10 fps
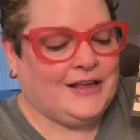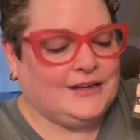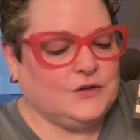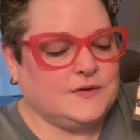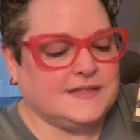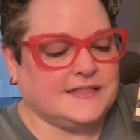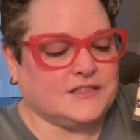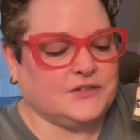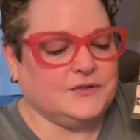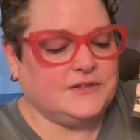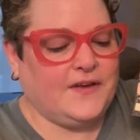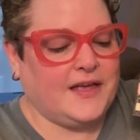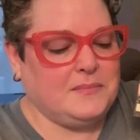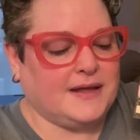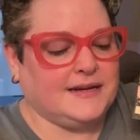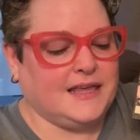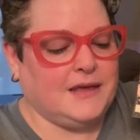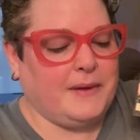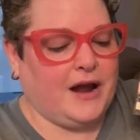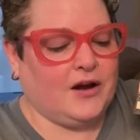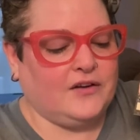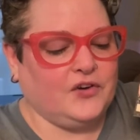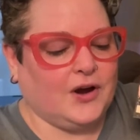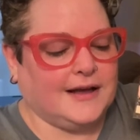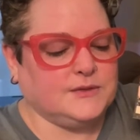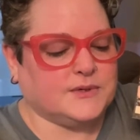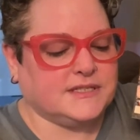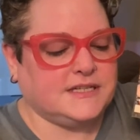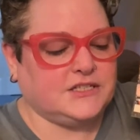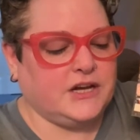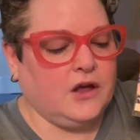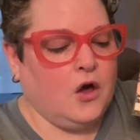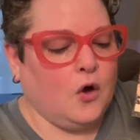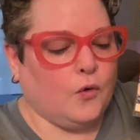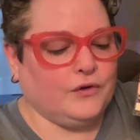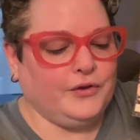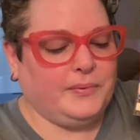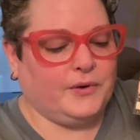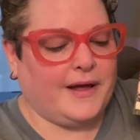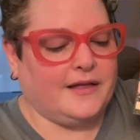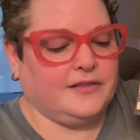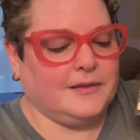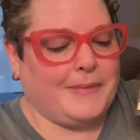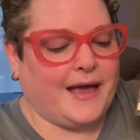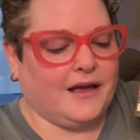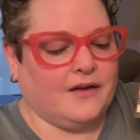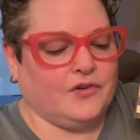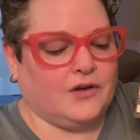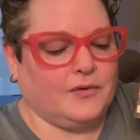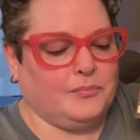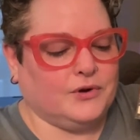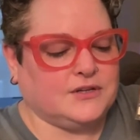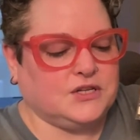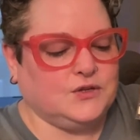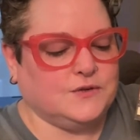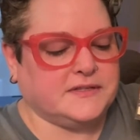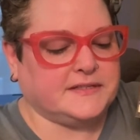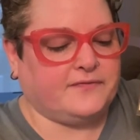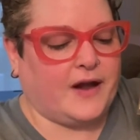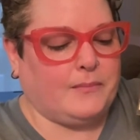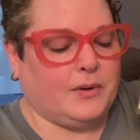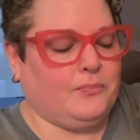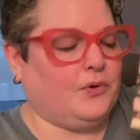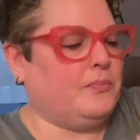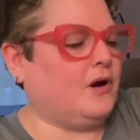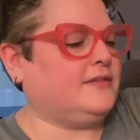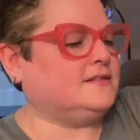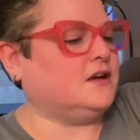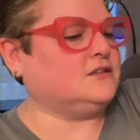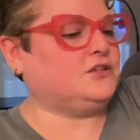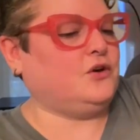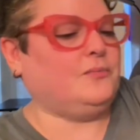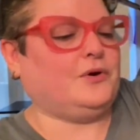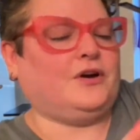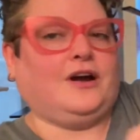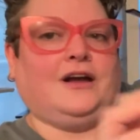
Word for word: Use this exclusive headband to keep hair out of your eyes while stitching or loop it around the back cover of a book to use as a fabric bookmark this October.